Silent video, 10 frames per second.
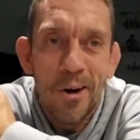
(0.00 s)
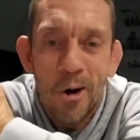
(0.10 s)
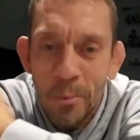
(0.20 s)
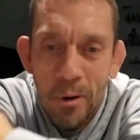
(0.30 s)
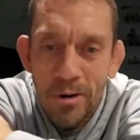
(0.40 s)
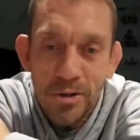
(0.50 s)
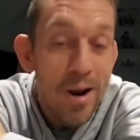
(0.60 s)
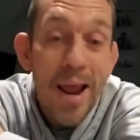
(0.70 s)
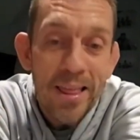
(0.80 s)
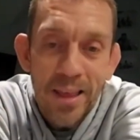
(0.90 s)
arm bars
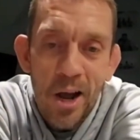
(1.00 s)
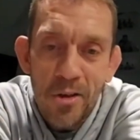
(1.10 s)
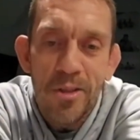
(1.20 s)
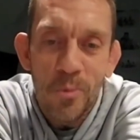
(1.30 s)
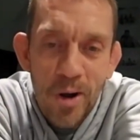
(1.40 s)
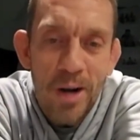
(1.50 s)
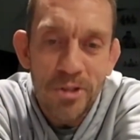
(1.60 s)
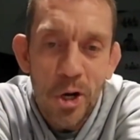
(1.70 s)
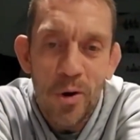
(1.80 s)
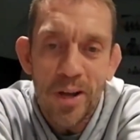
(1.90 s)
or anything other than what I'm
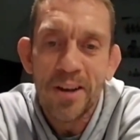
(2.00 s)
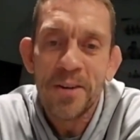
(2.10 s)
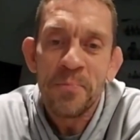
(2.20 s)
showing.